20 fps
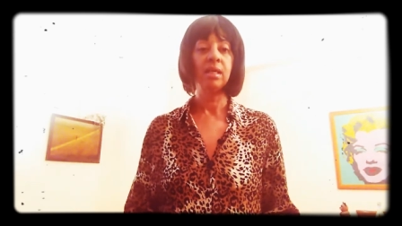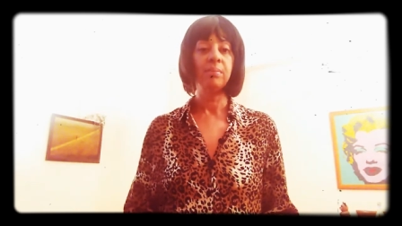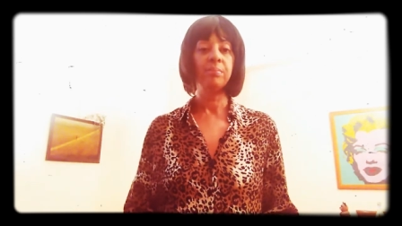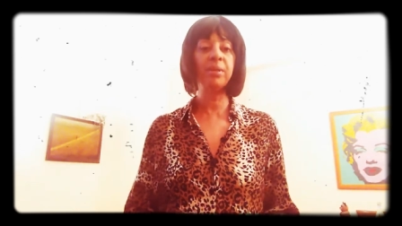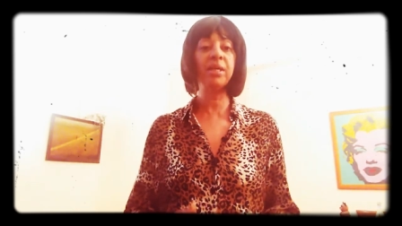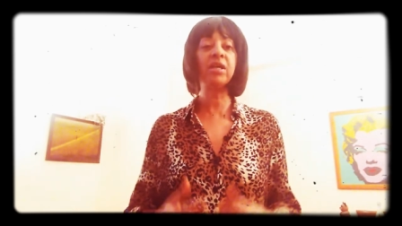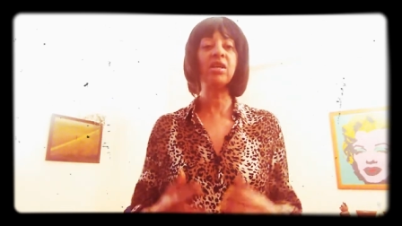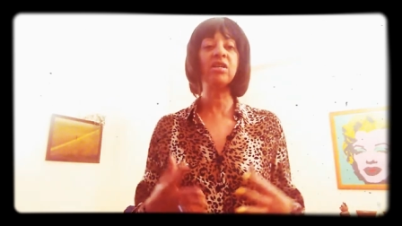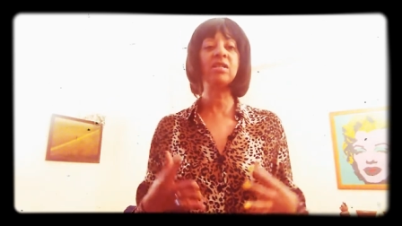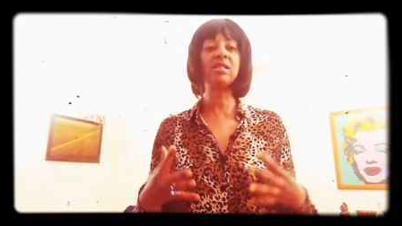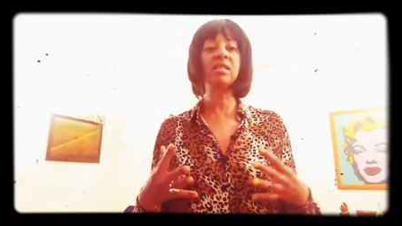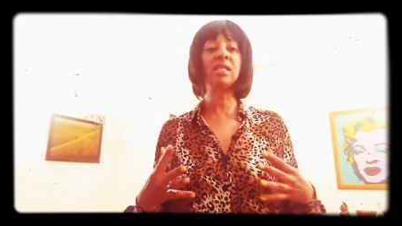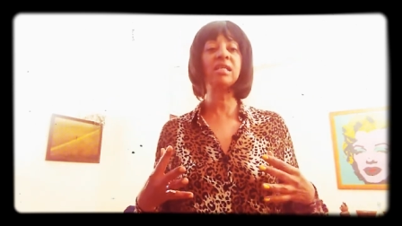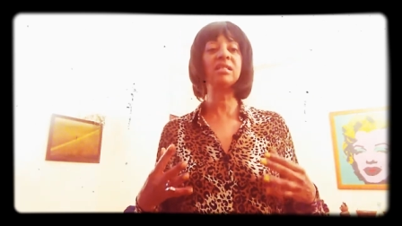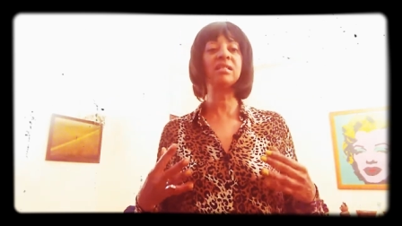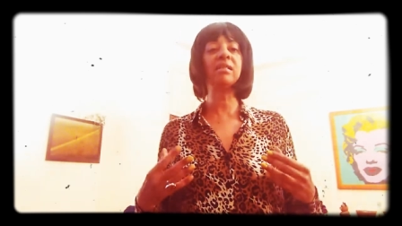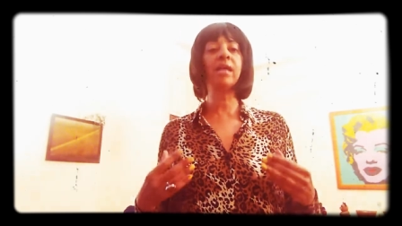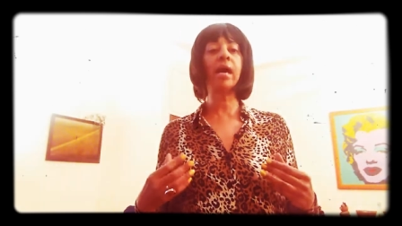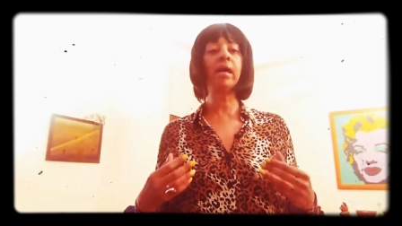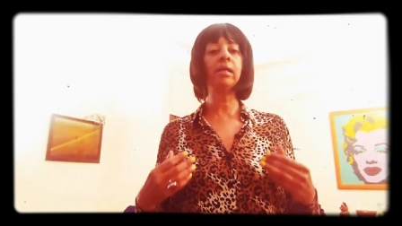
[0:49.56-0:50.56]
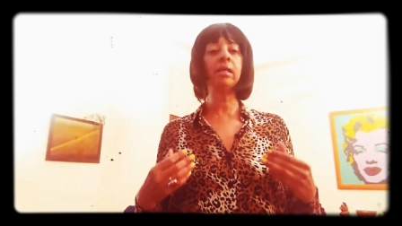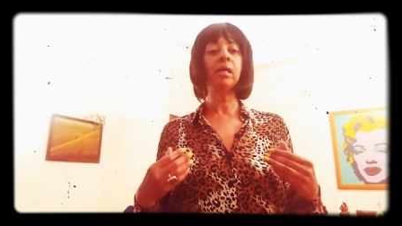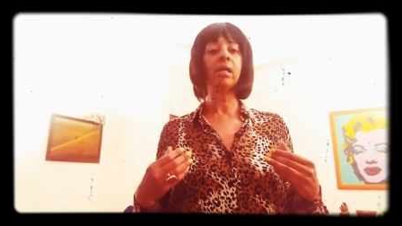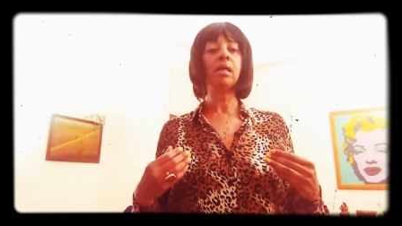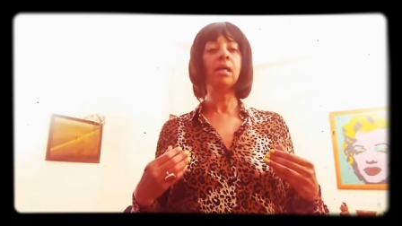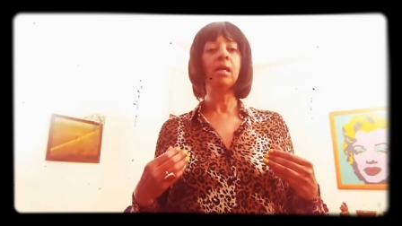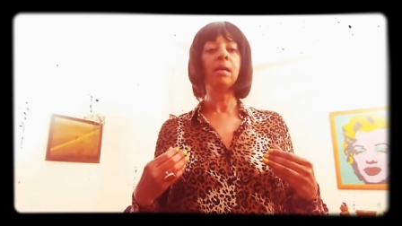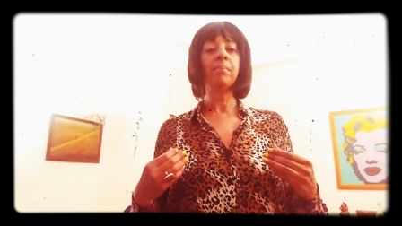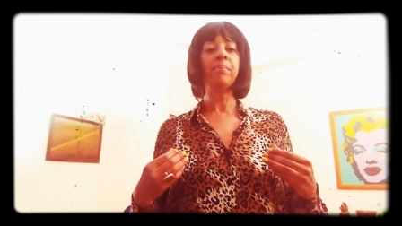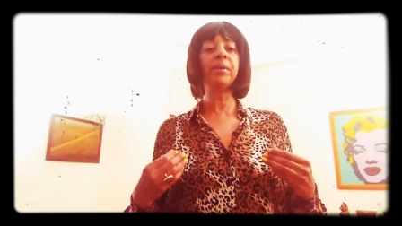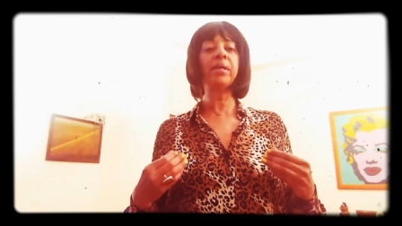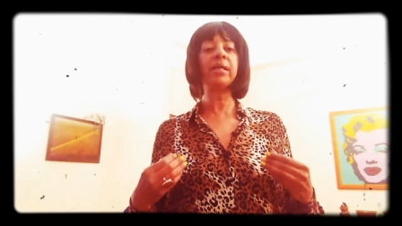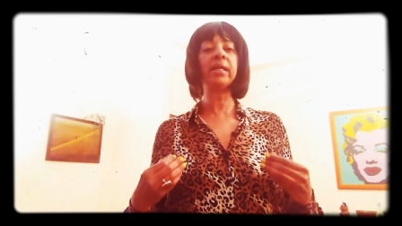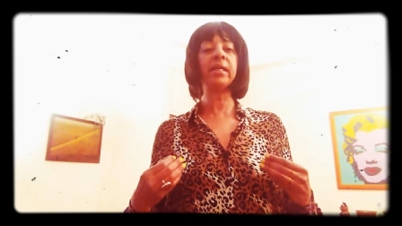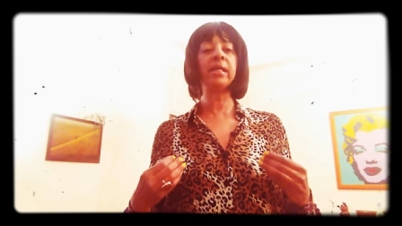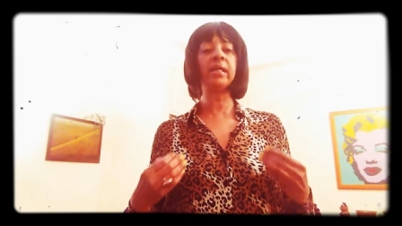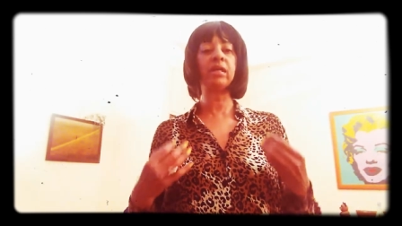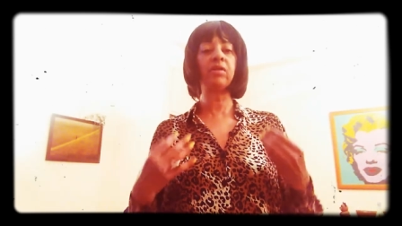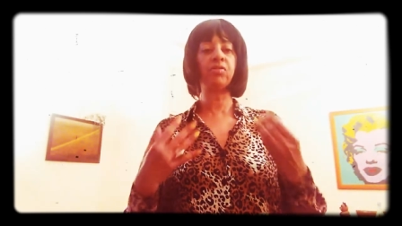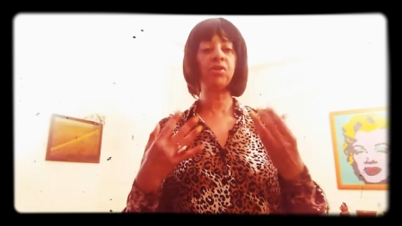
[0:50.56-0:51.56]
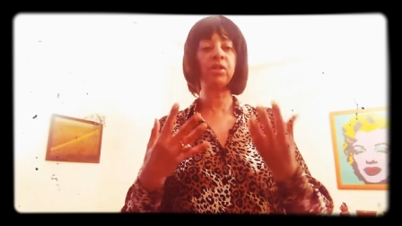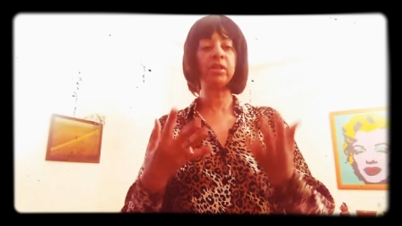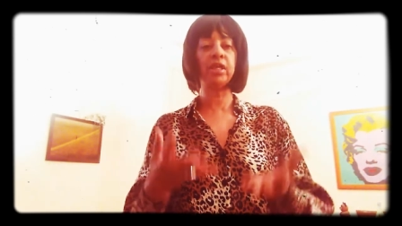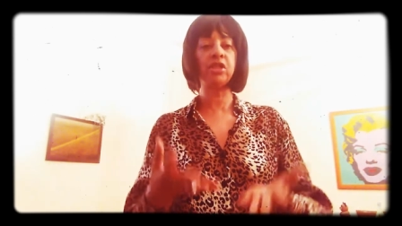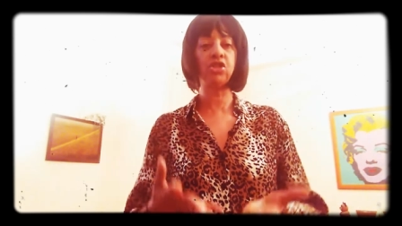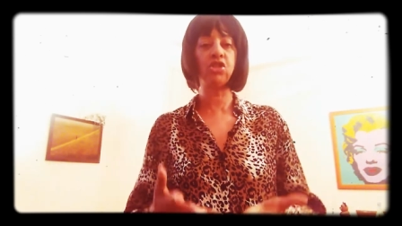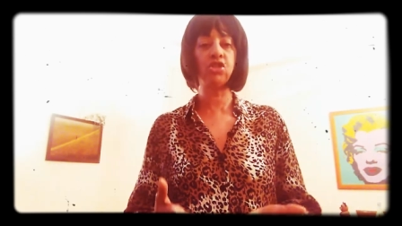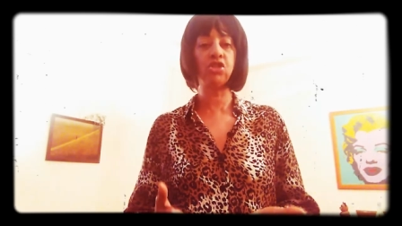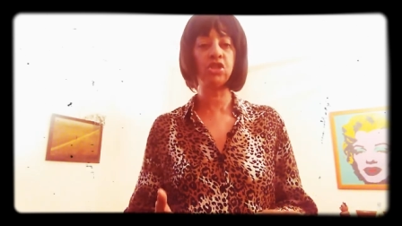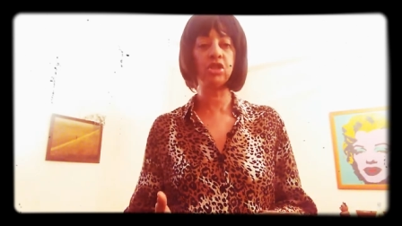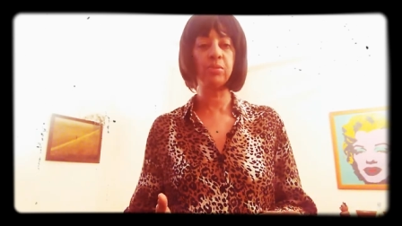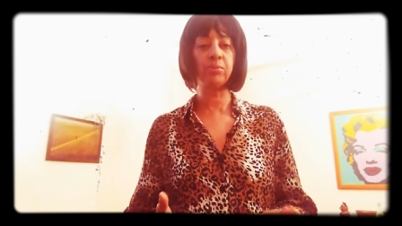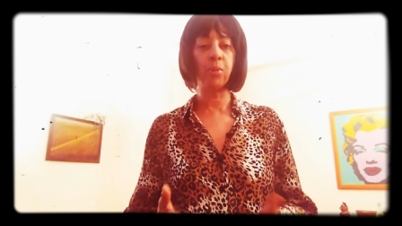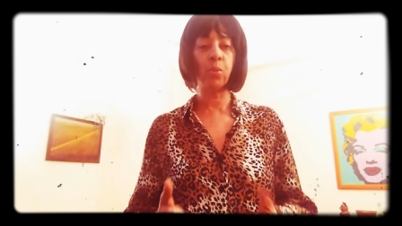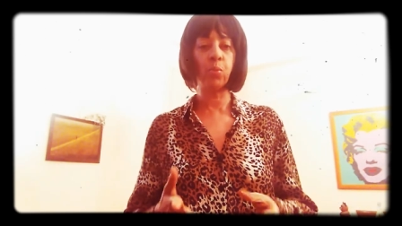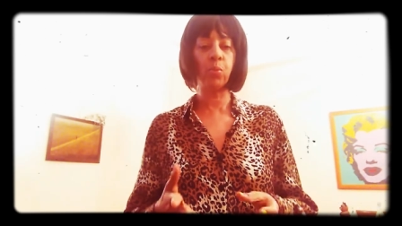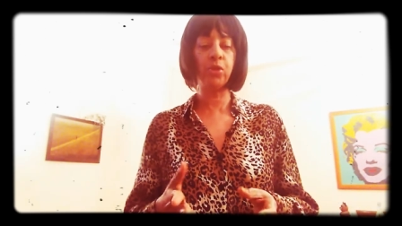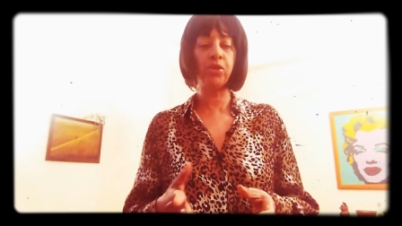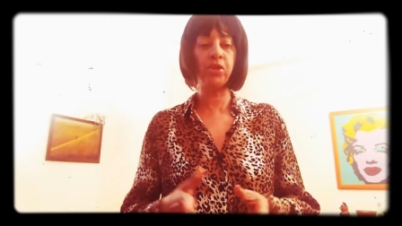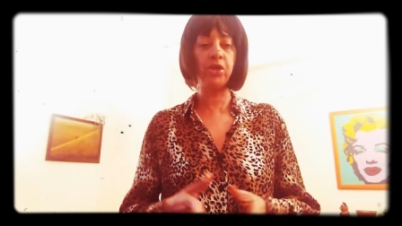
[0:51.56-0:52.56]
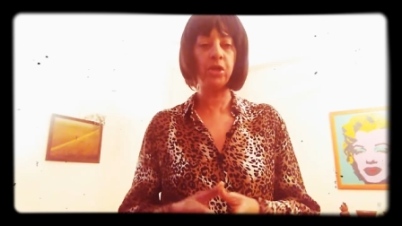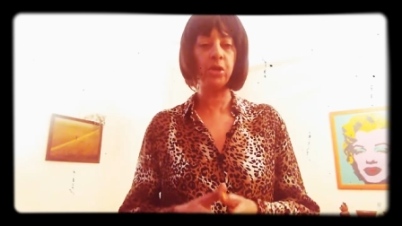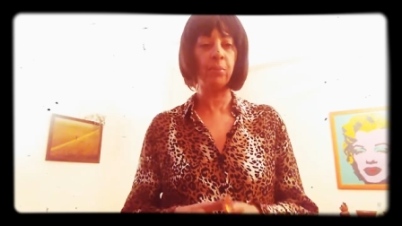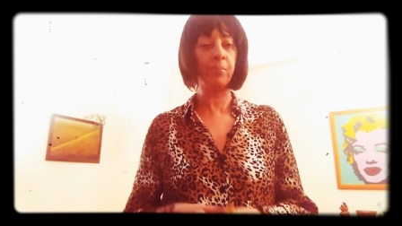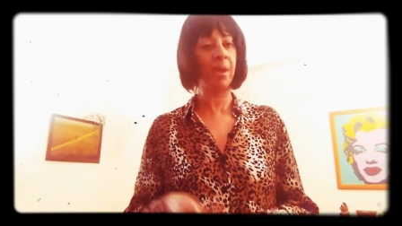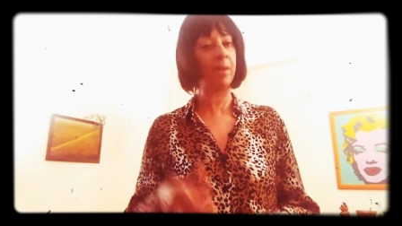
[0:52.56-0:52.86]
Because he's not beginning a relationship with you.